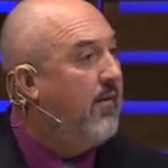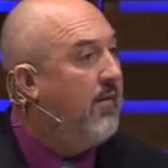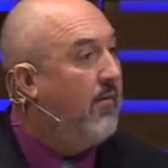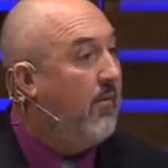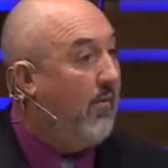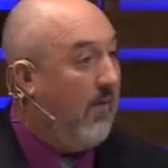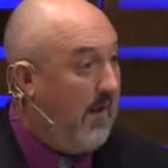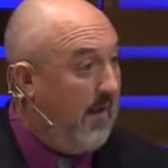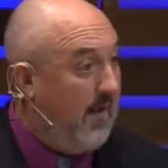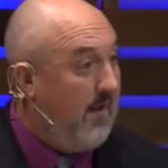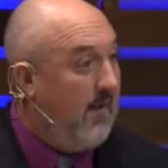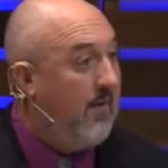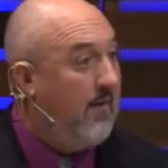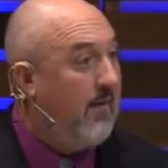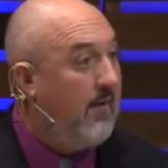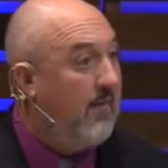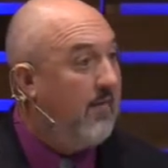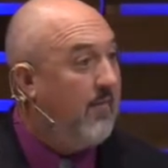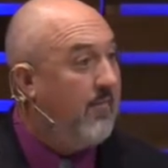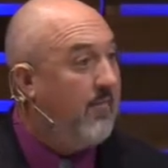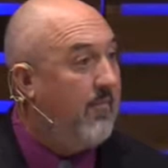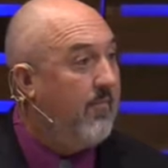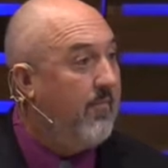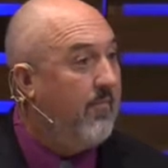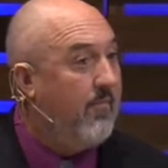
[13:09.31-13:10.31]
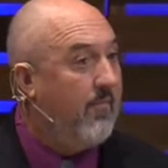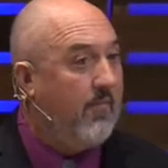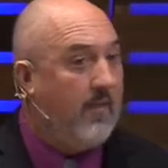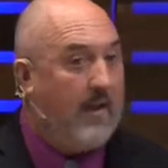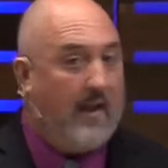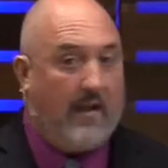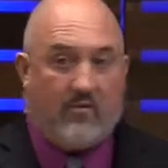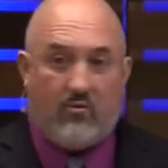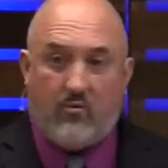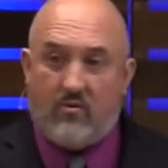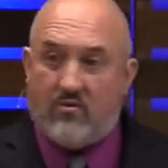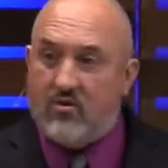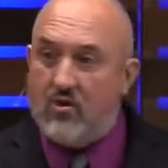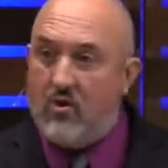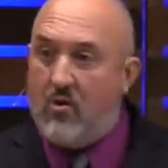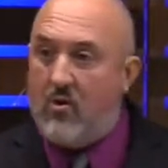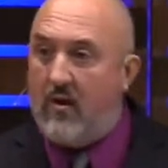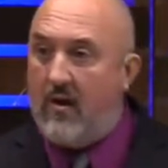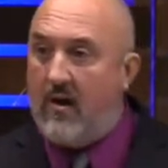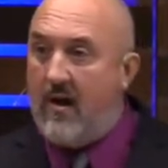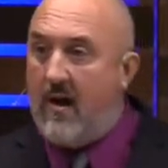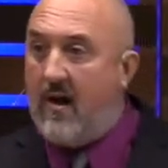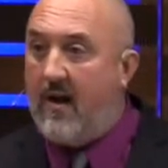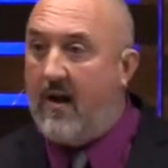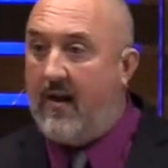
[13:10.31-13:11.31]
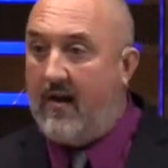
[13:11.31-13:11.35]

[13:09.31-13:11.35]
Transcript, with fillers: Right? That's what's going on.